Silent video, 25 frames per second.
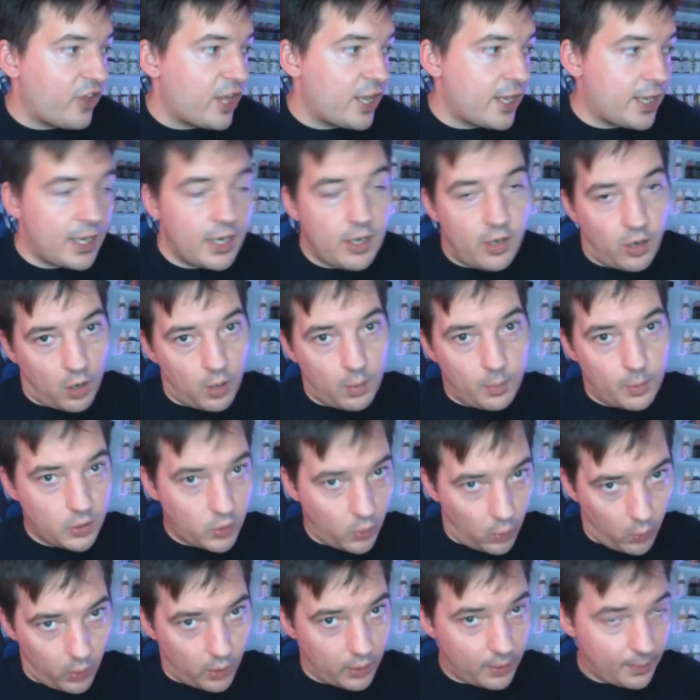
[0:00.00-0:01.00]
in Armored
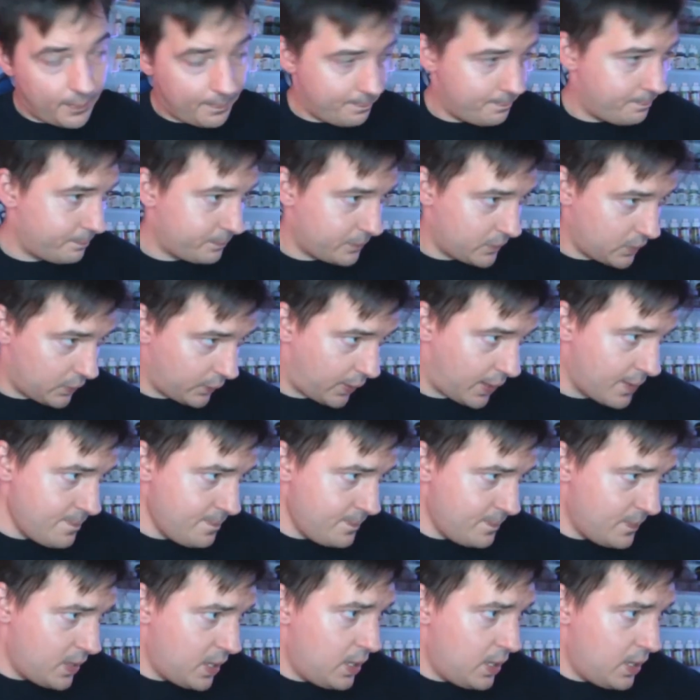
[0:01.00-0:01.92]
Core. Okay.